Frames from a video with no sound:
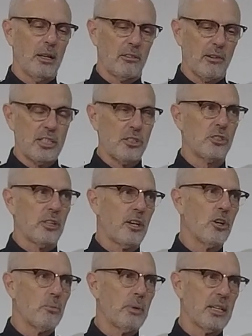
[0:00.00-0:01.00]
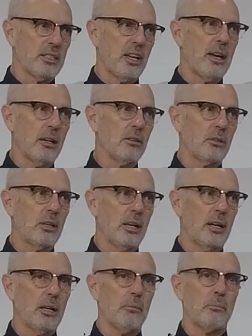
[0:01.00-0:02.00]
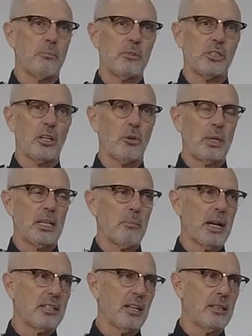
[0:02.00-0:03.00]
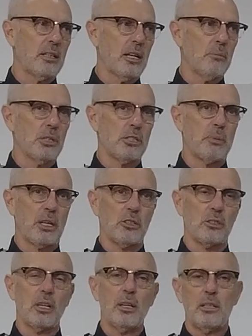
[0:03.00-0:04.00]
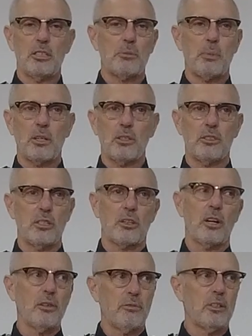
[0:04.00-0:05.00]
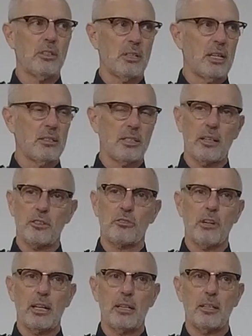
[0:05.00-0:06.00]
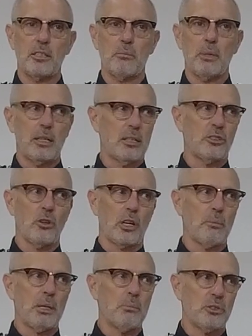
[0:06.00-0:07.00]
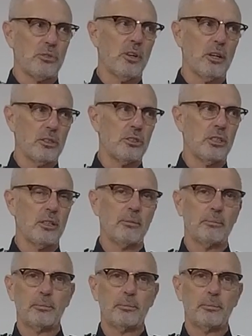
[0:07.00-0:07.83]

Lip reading: graciously helping us out so that we can maintain the numbers. Because just because there's COVID in South Australia doesn't mean there's not going to be a bushfire this year.